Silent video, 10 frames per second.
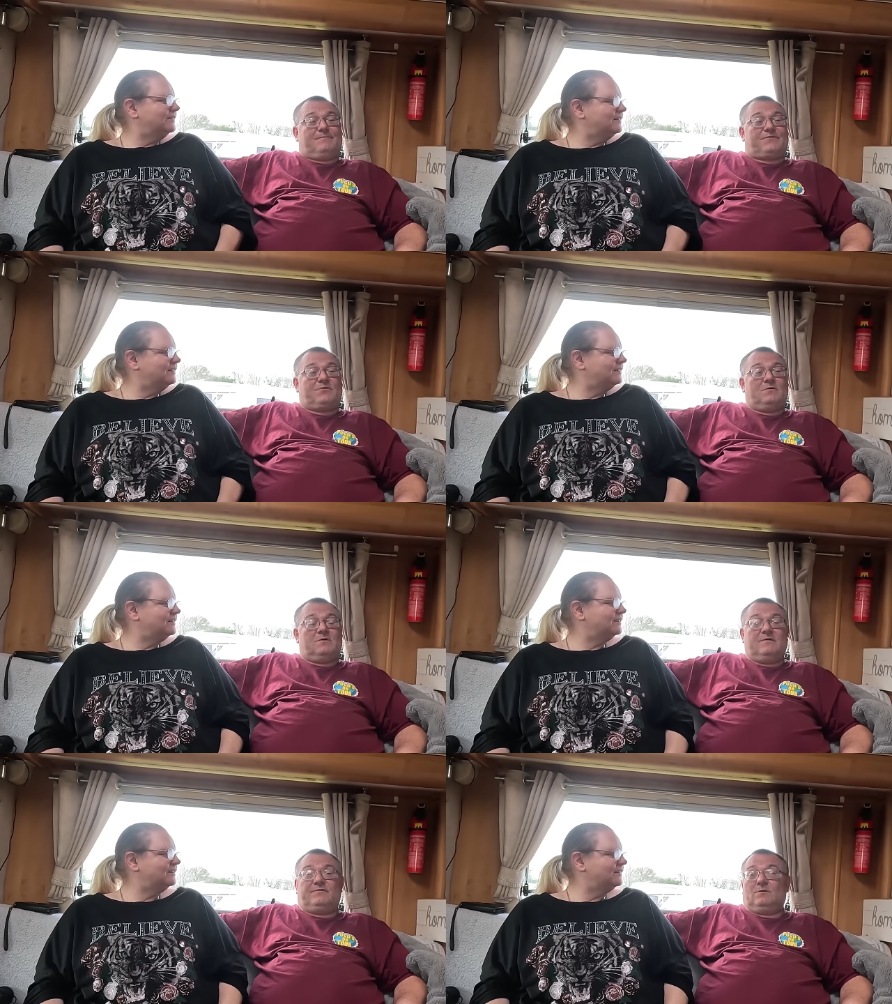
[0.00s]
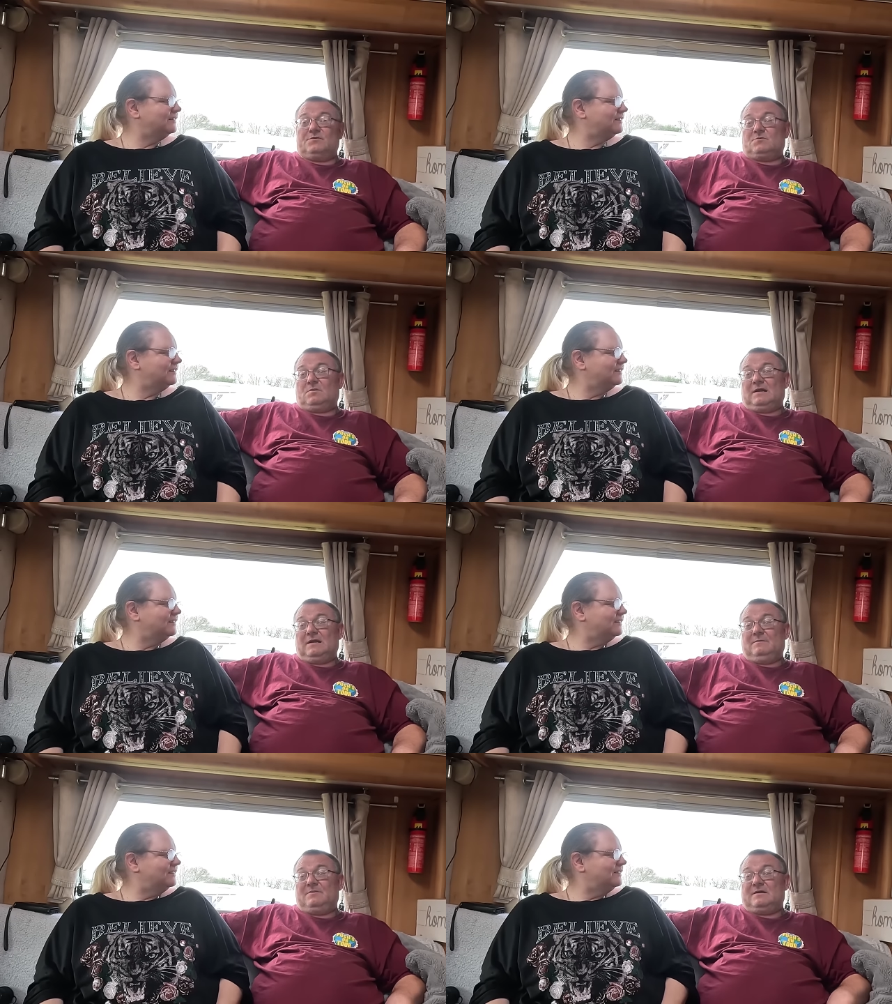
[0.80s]
Speaker 1: So if you want some
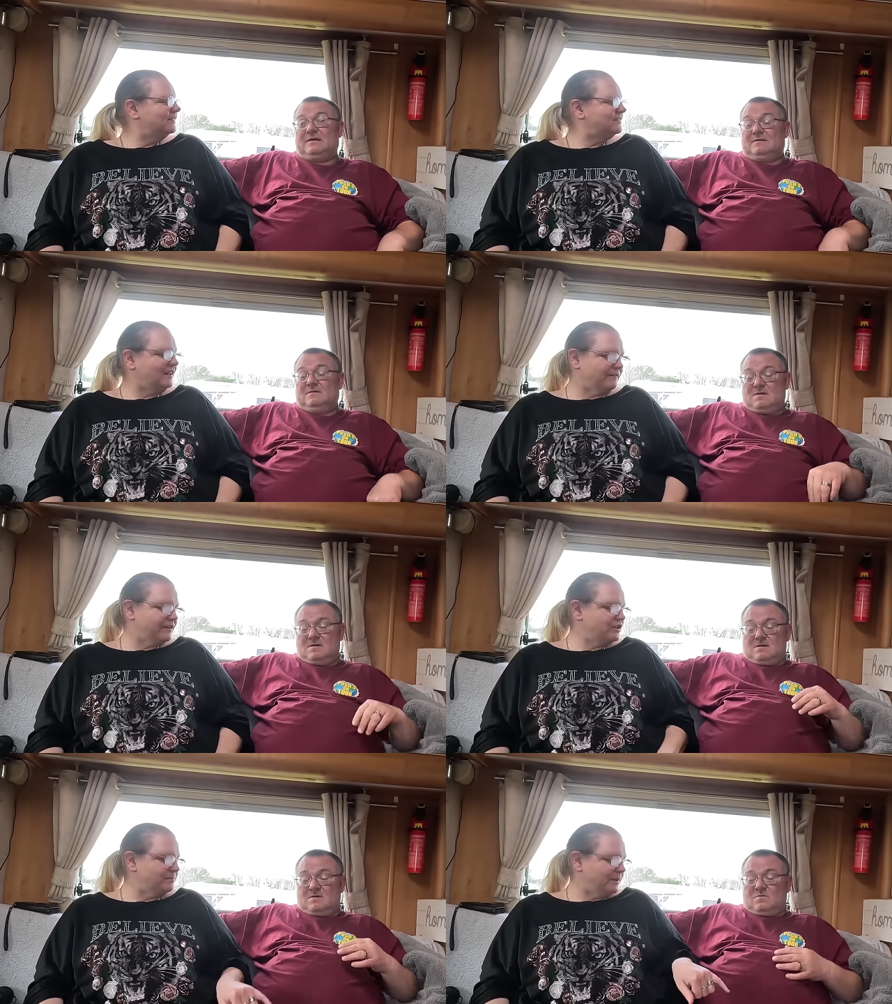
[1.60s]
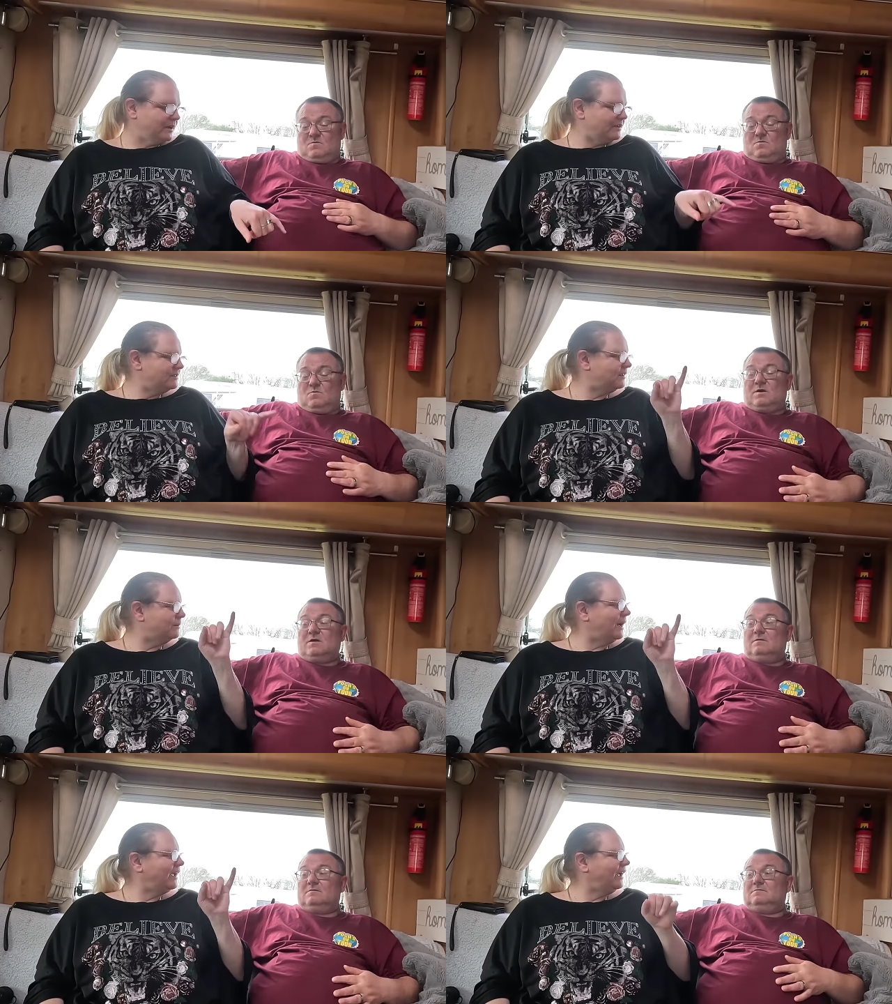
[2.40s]
clickbait,
Speaker 2: it's like fishing bait. We're
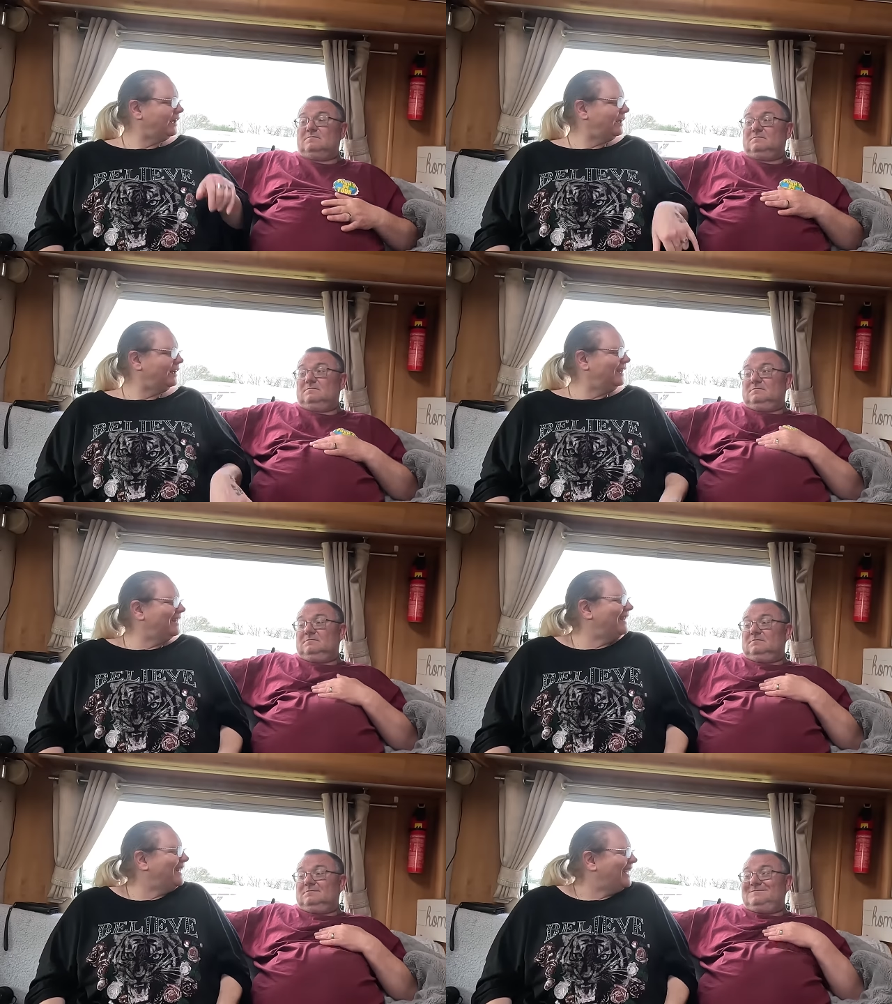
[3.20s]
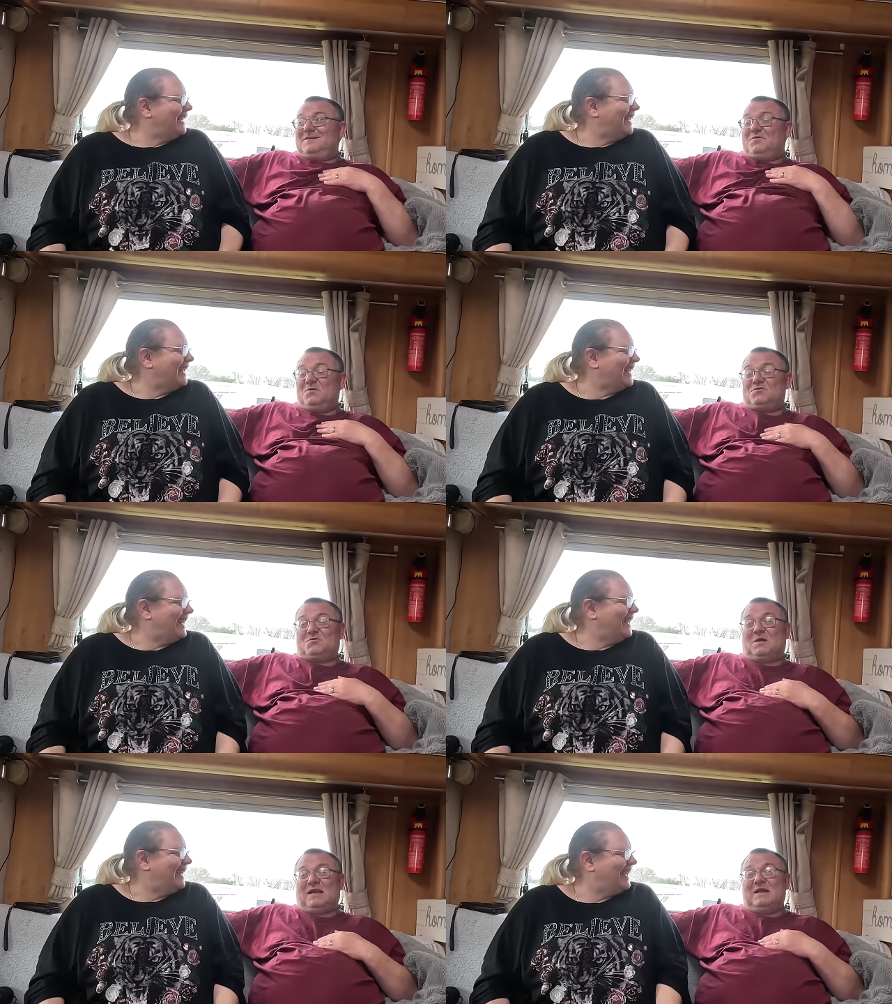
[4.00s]
gonna,
Speaker 1: If you want
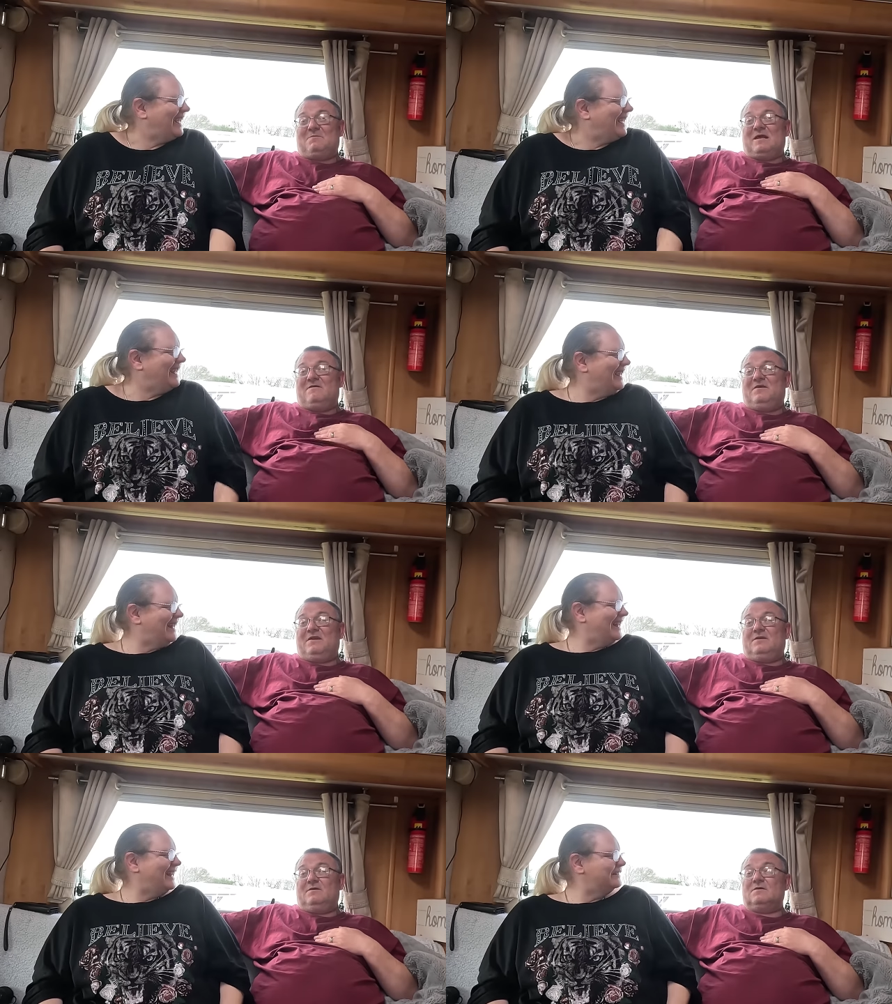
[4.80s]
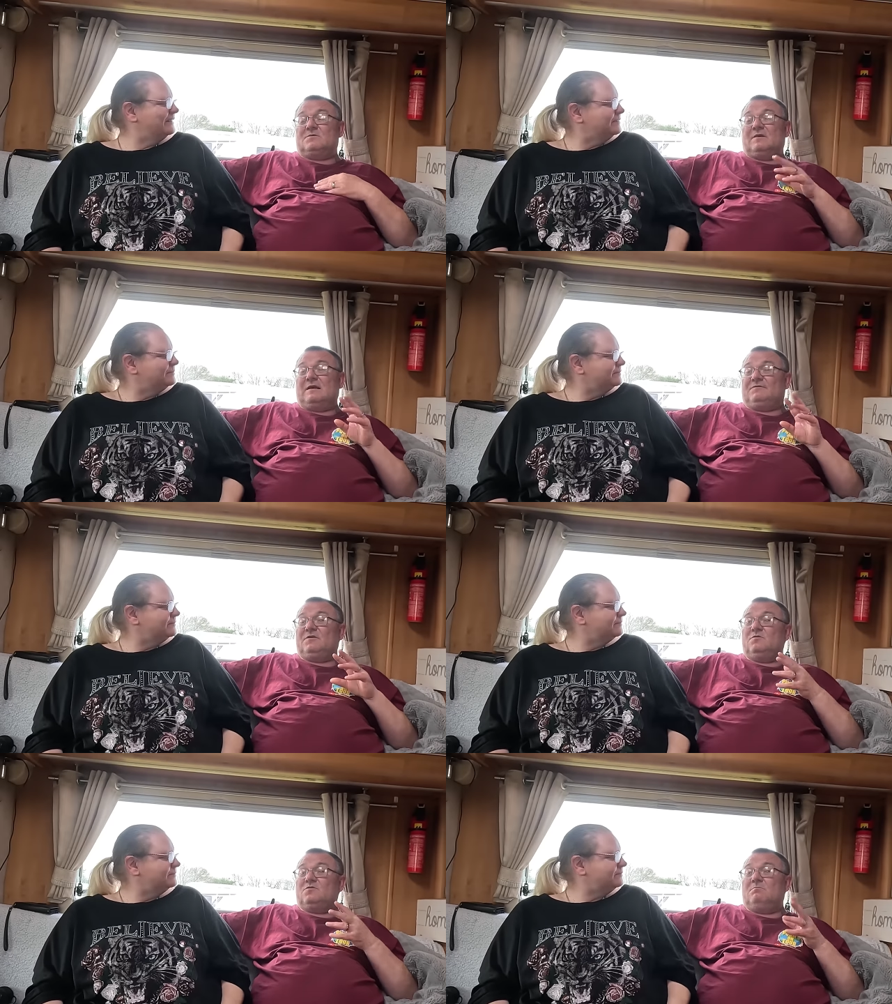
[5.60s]
some clickbait videos, we're gonna have
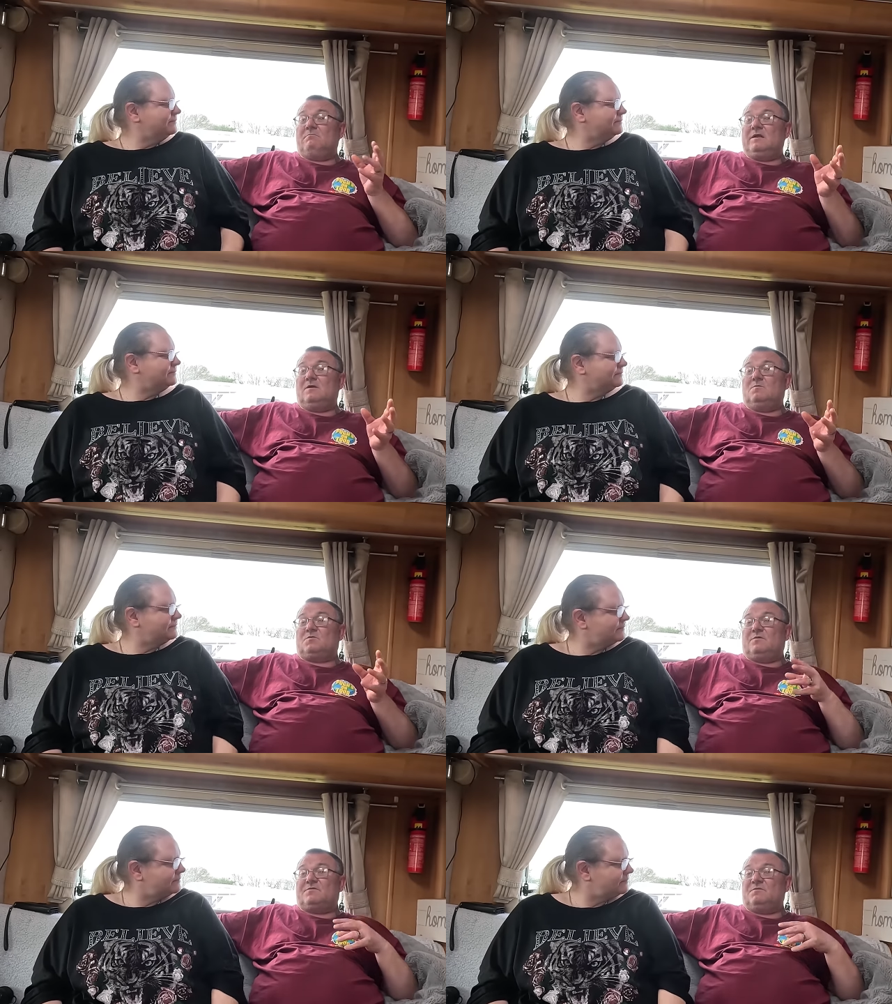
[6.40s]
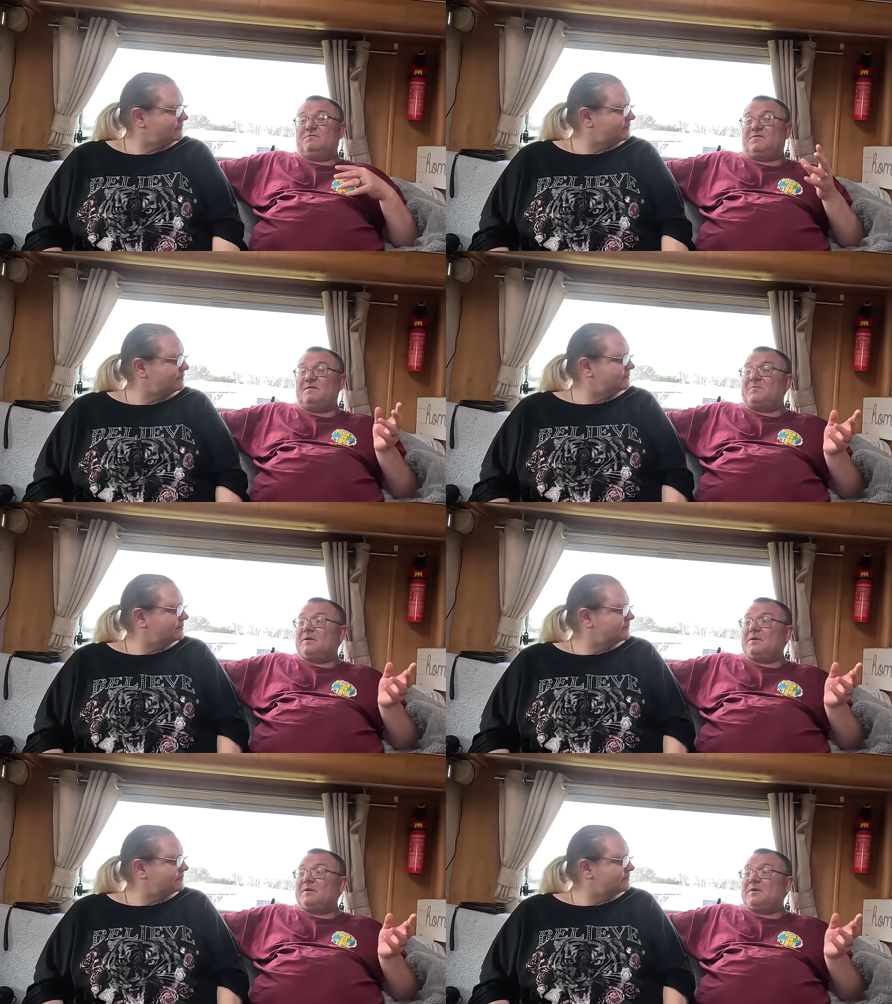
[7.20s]
to do some meetups with some fit